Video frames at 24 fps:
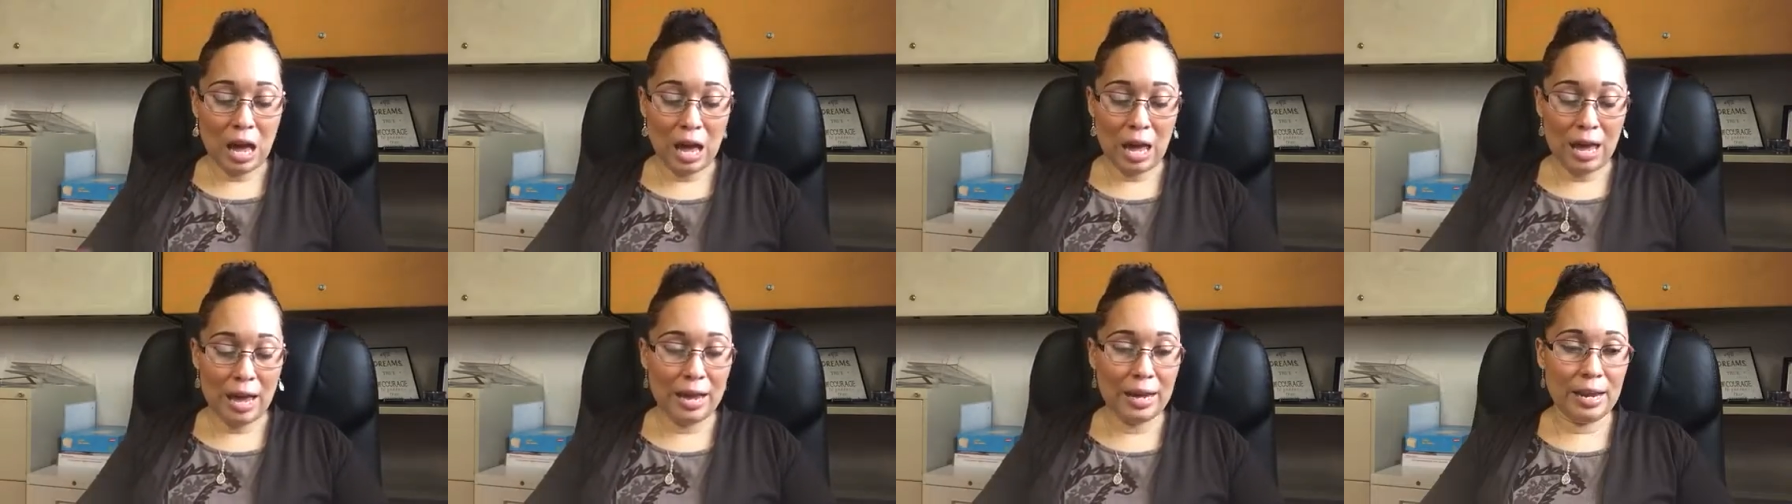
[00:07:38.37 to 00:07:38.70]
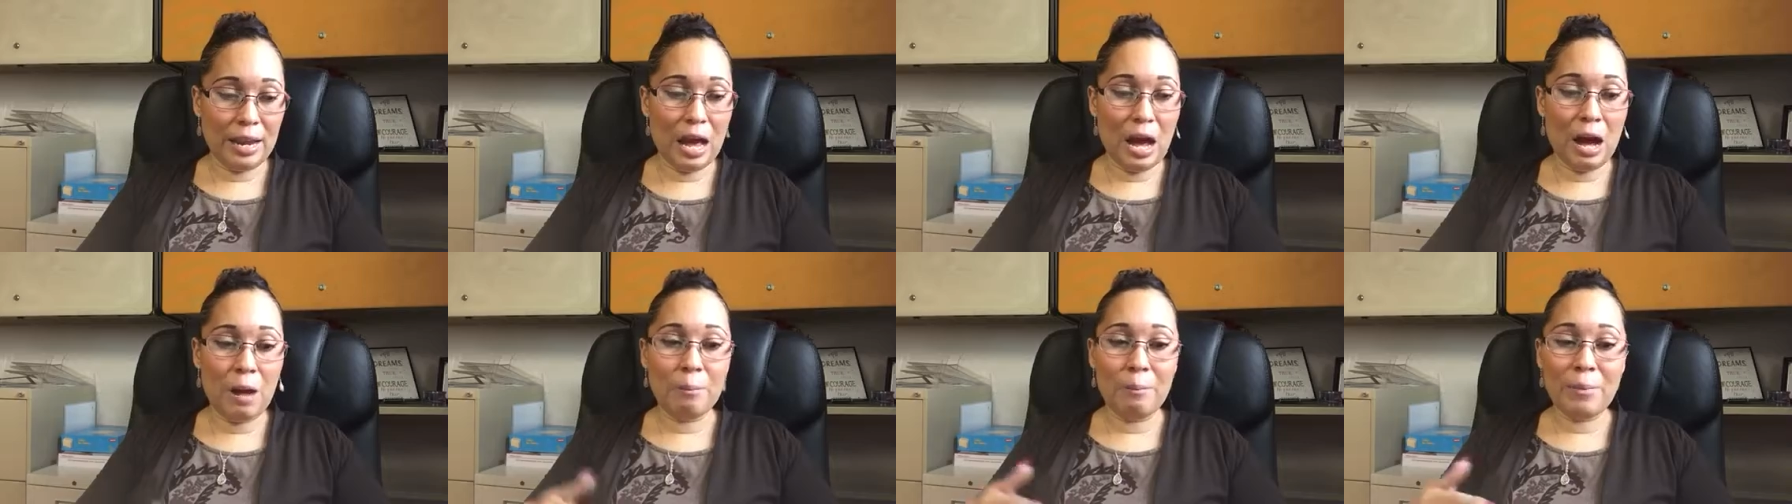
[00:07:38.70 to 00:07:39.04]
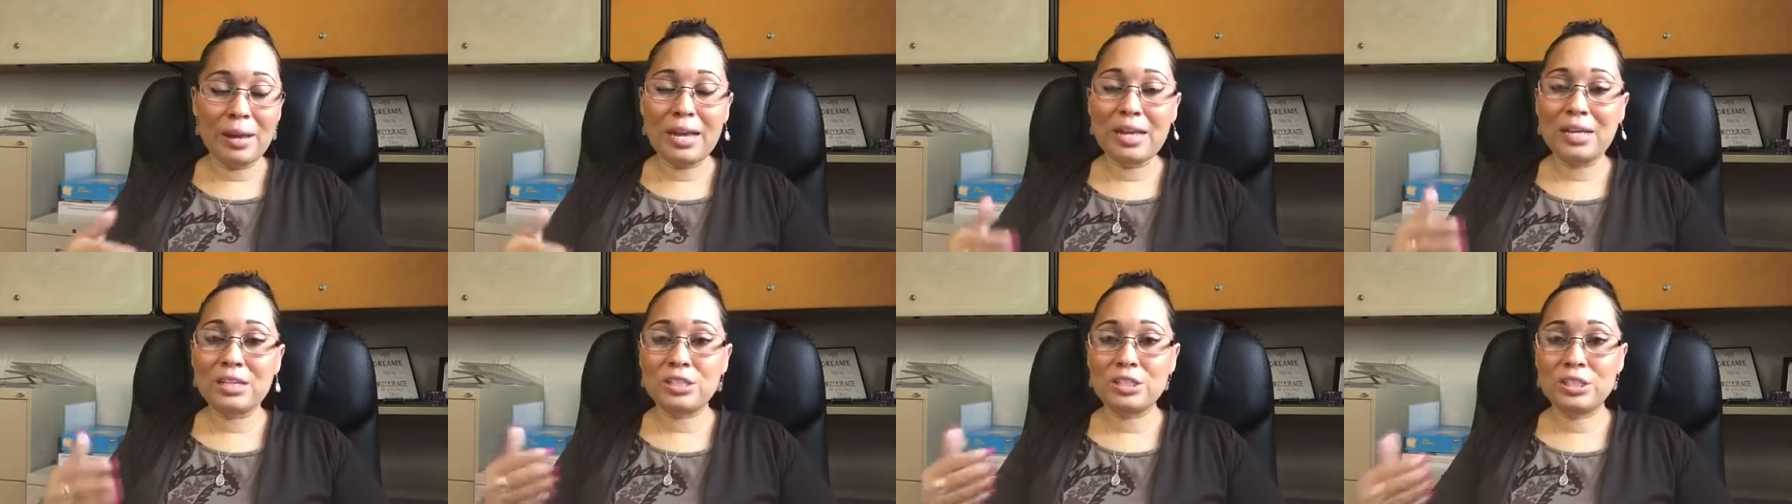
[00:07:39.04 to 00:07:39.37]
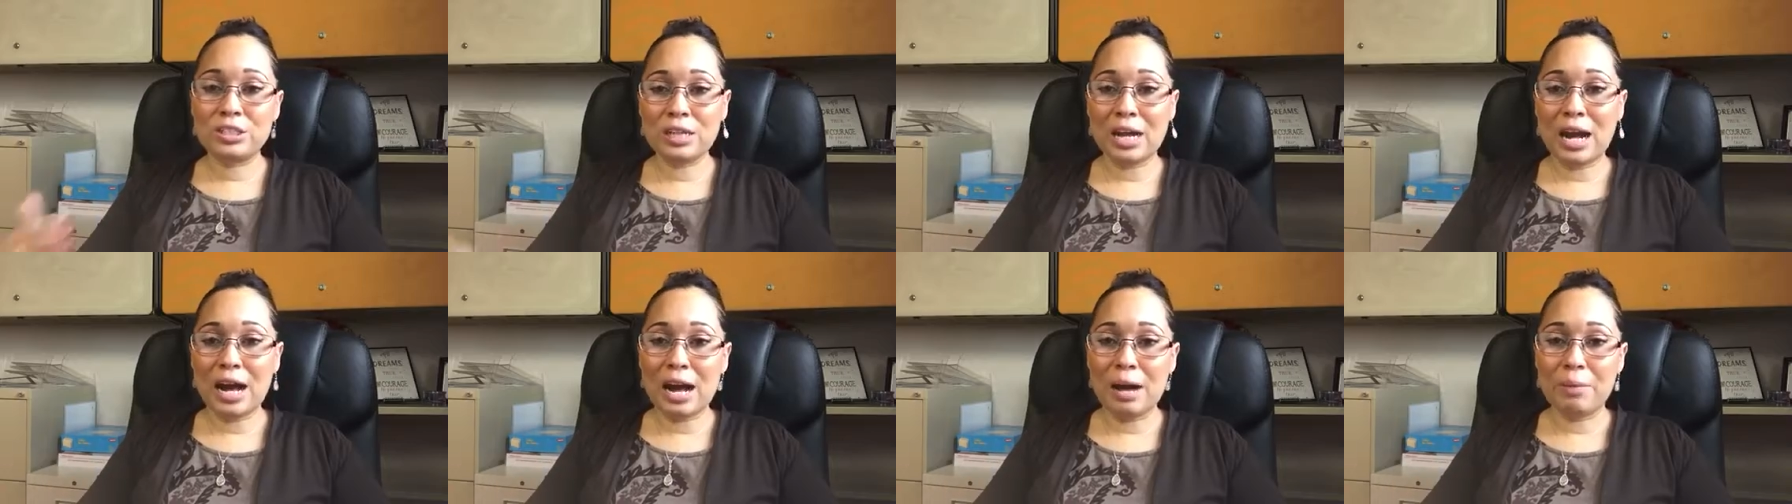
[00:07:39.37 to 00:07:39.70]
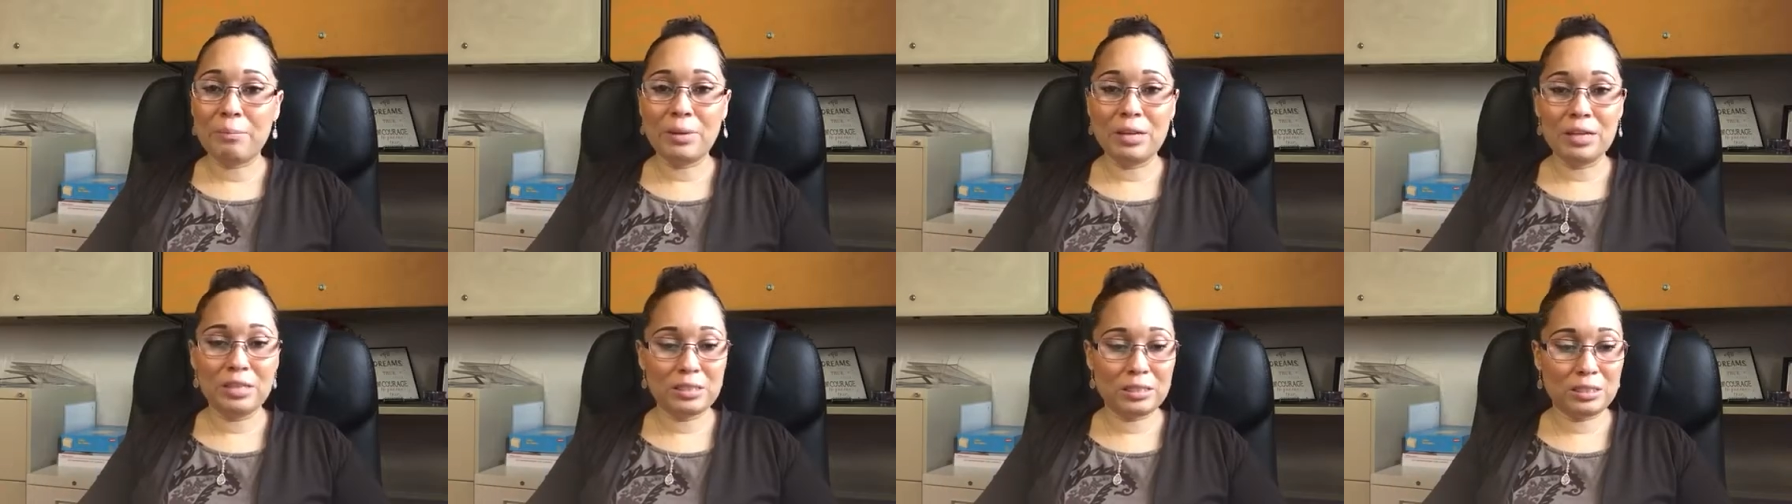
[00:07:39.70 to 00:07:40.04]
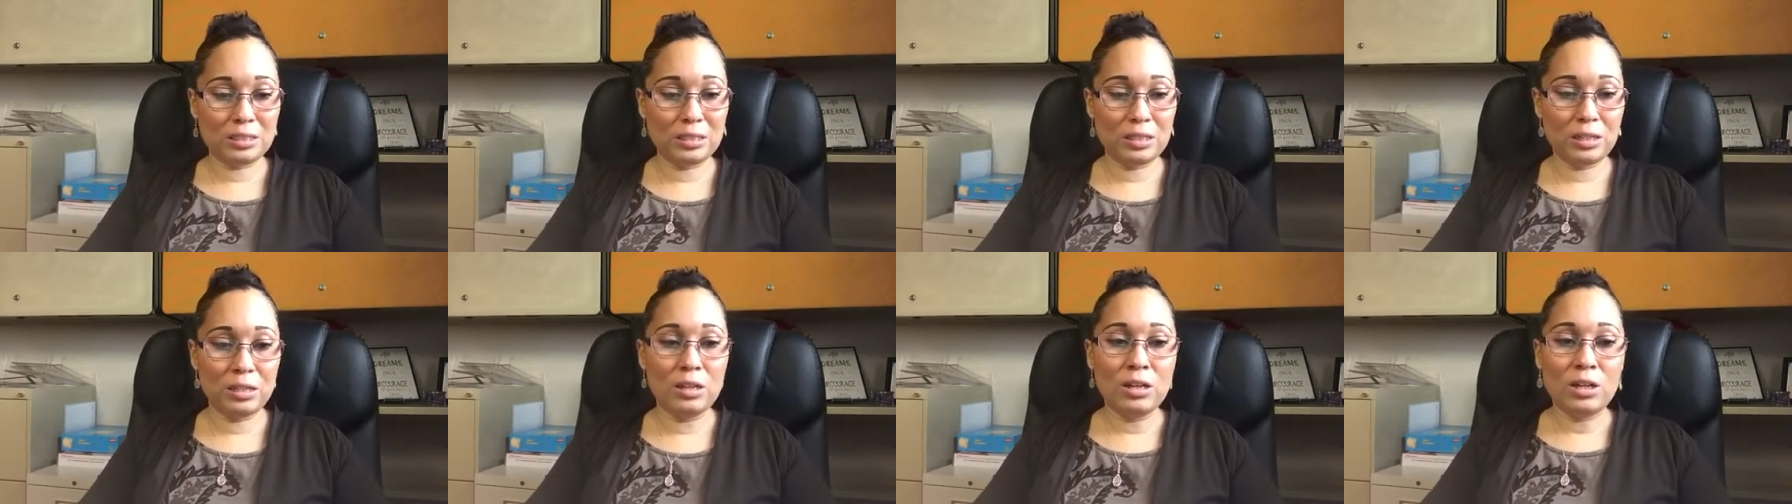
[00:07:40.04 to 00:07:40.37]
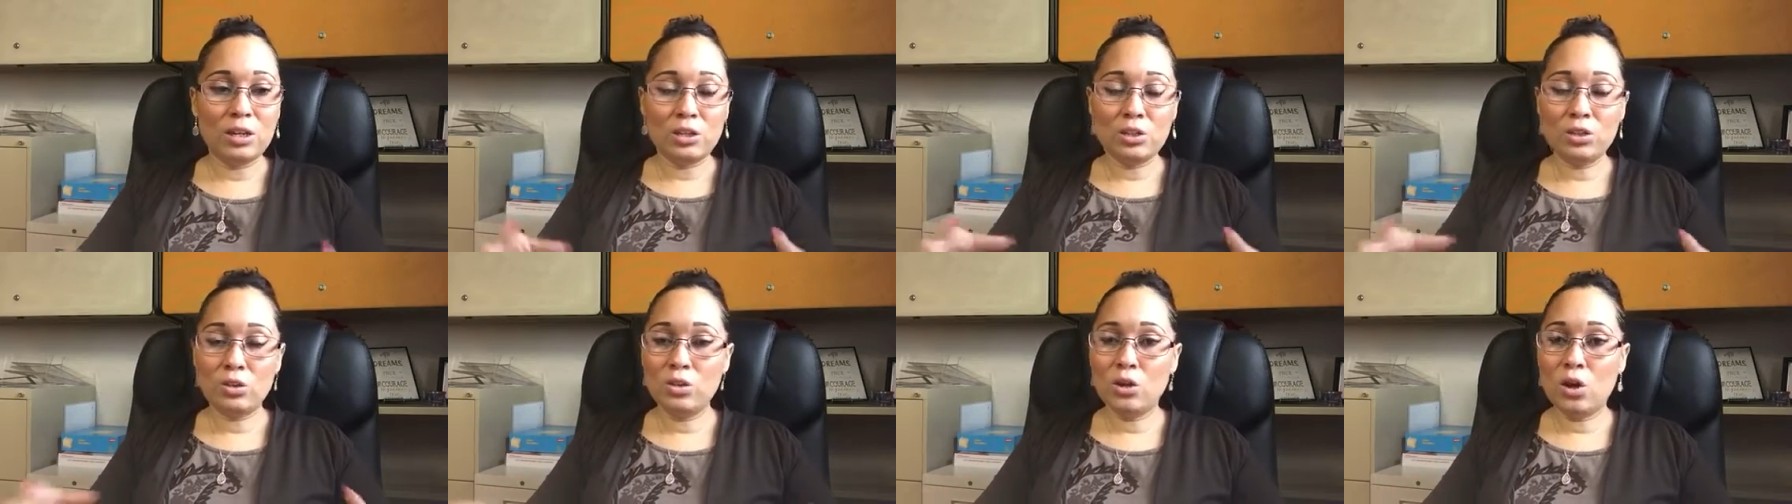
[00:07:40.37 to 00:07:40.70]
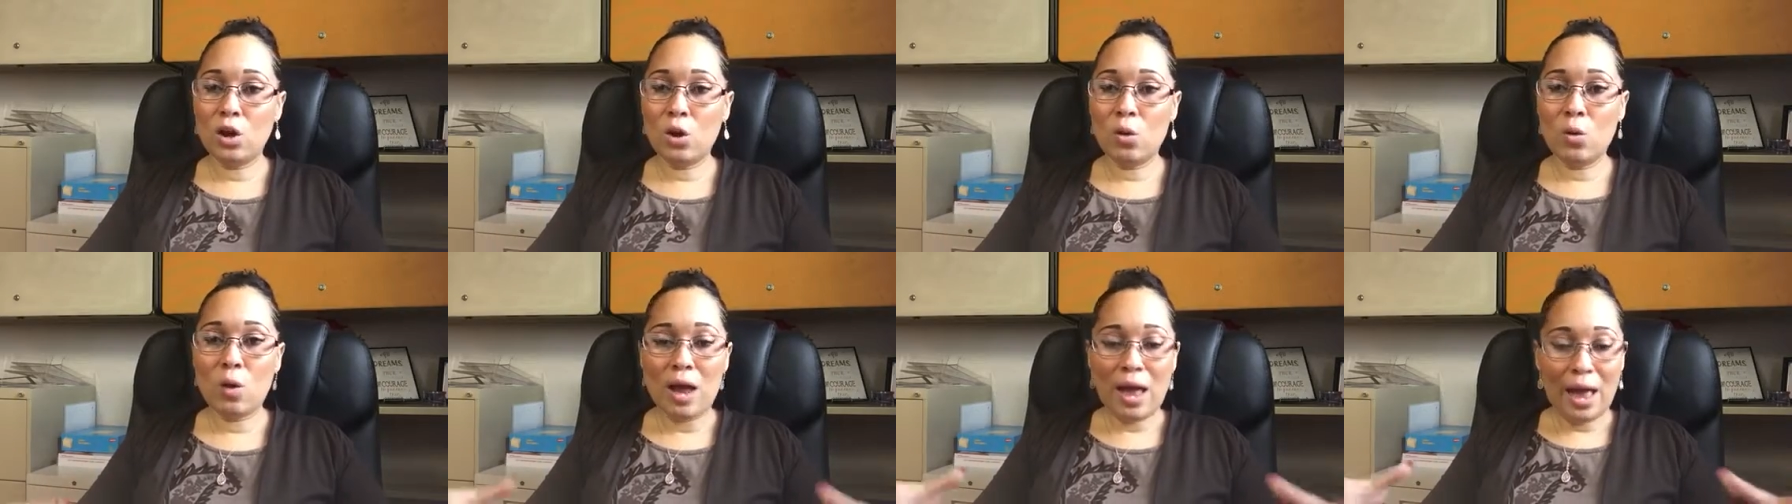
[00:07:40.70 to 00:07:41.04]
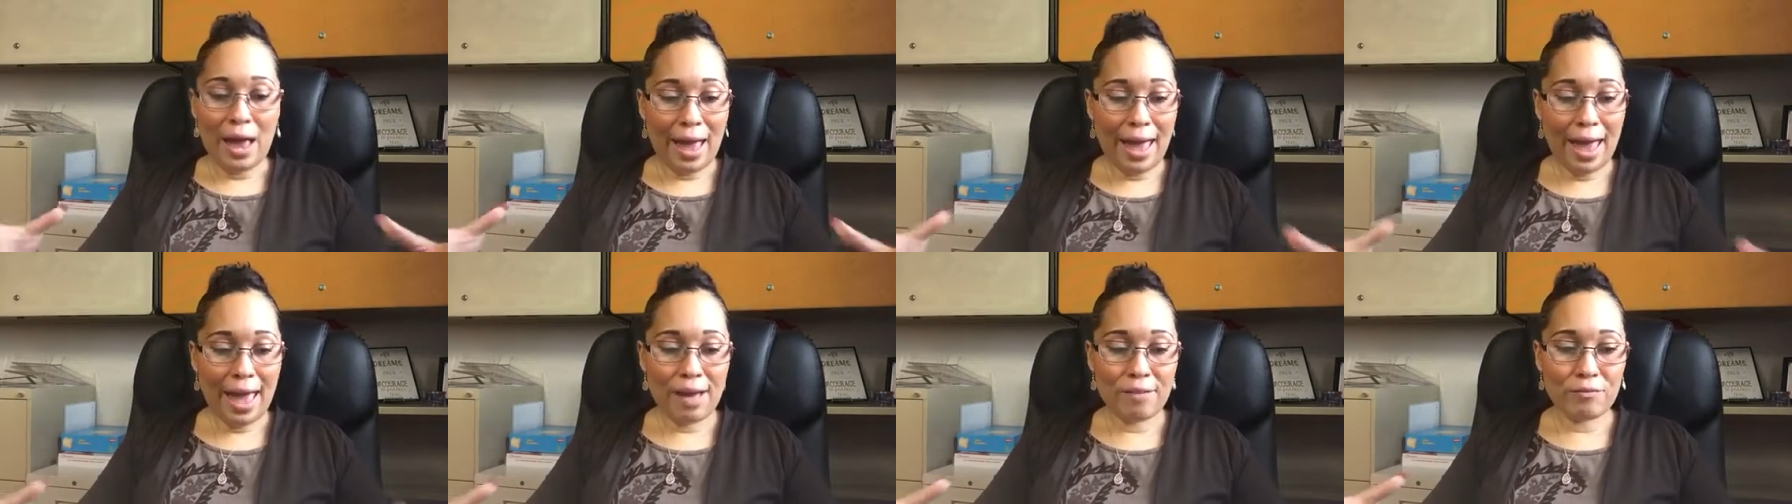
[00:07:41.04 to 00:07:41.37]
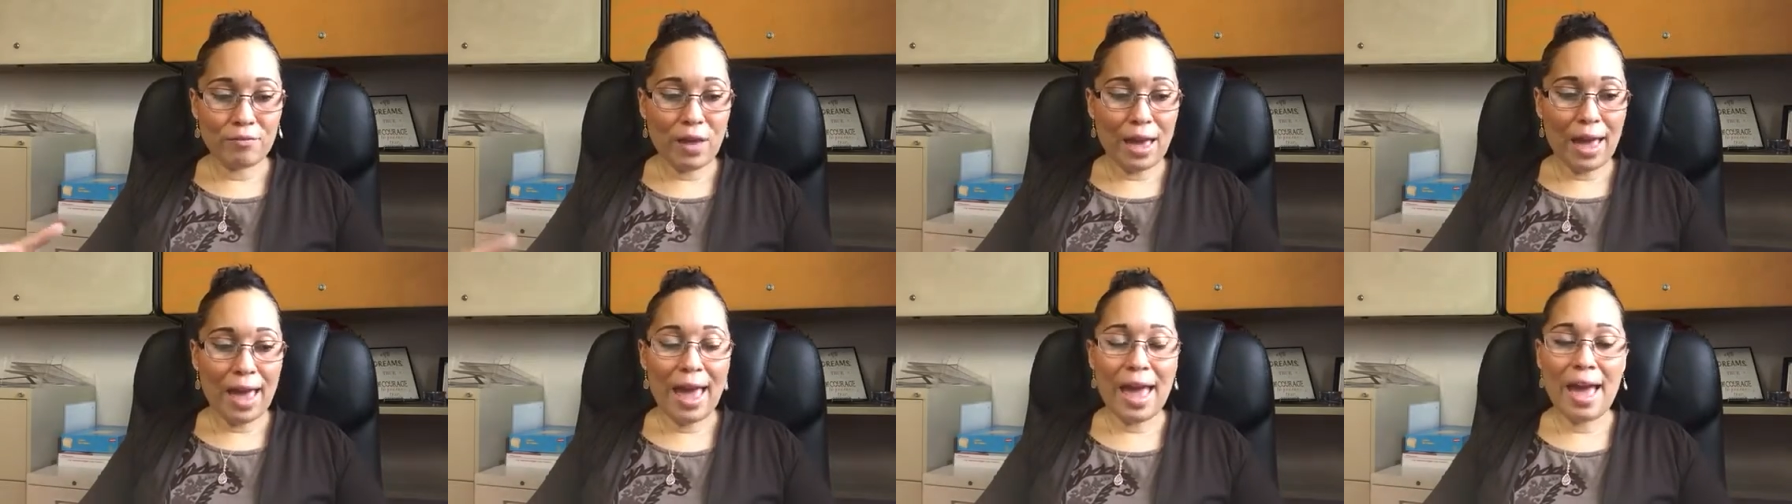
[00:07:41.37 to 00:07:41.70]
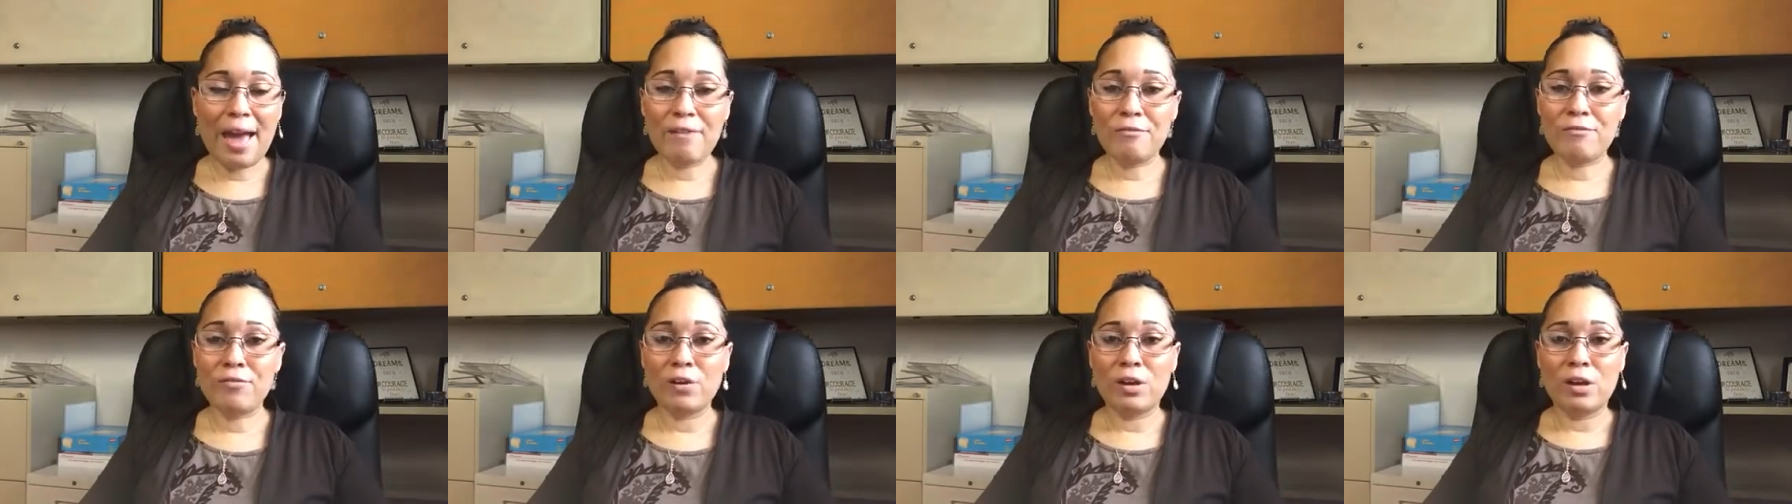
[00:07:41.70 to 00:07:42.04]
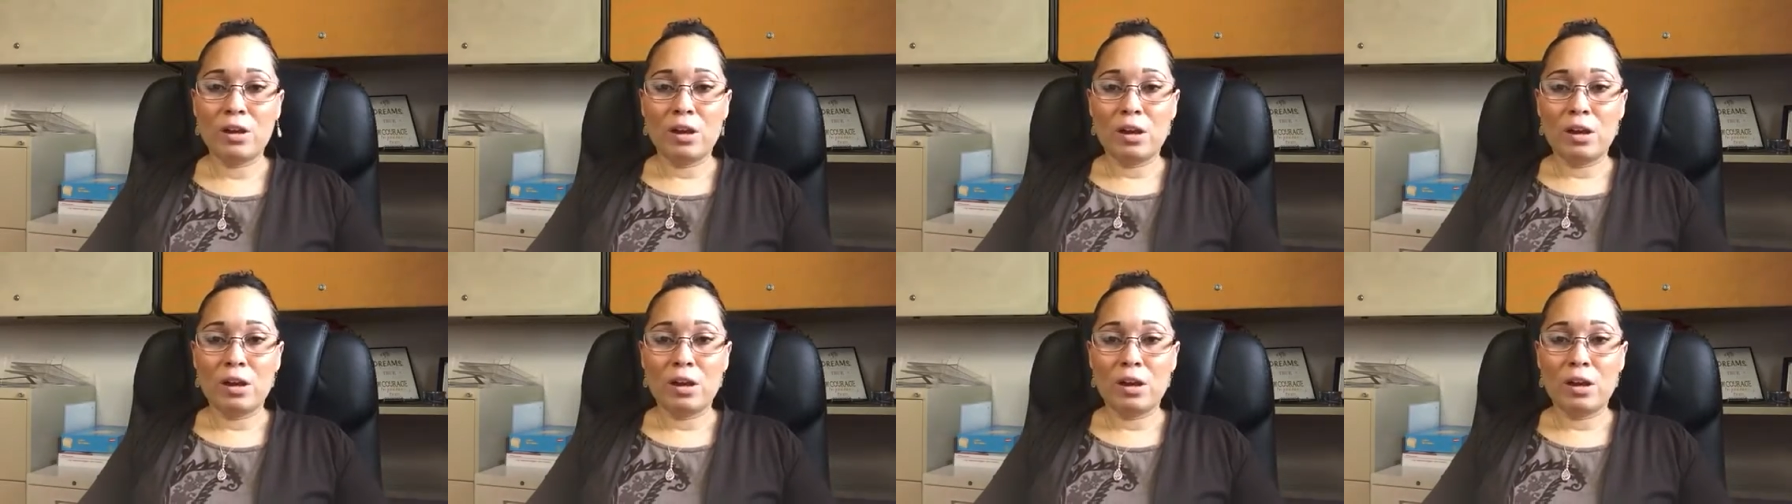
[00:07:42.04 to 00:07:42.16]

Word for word: And a man's job is to, you know, have, have